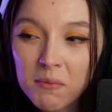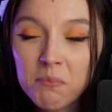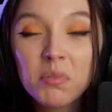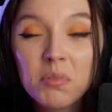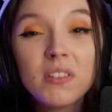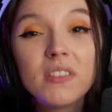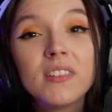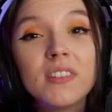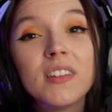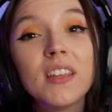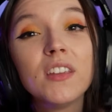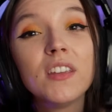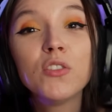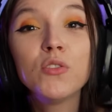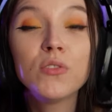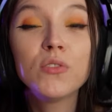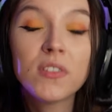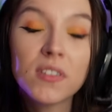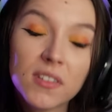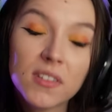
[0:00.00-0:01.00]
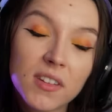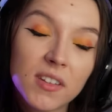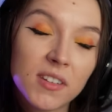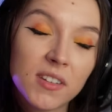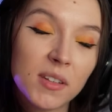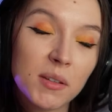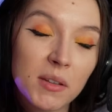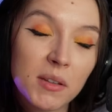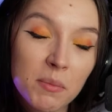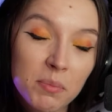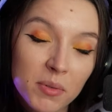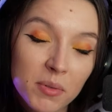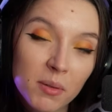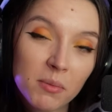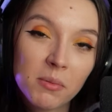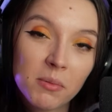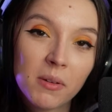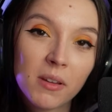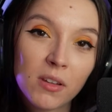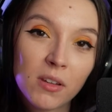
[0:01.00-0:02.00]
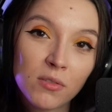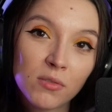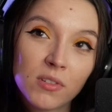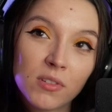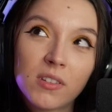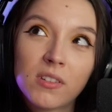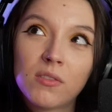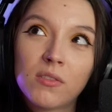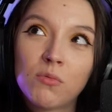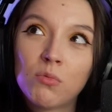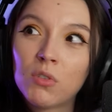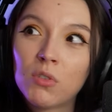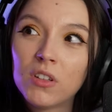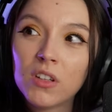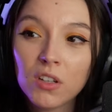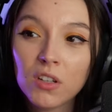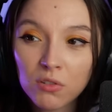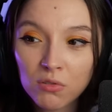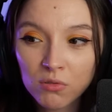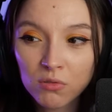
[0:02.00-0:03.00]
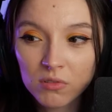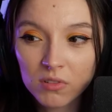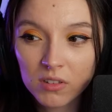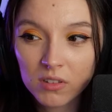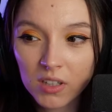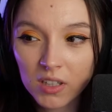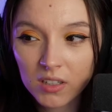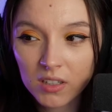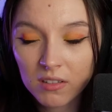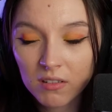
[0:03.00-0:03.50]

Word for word: but they used, they, they probably used what they could then,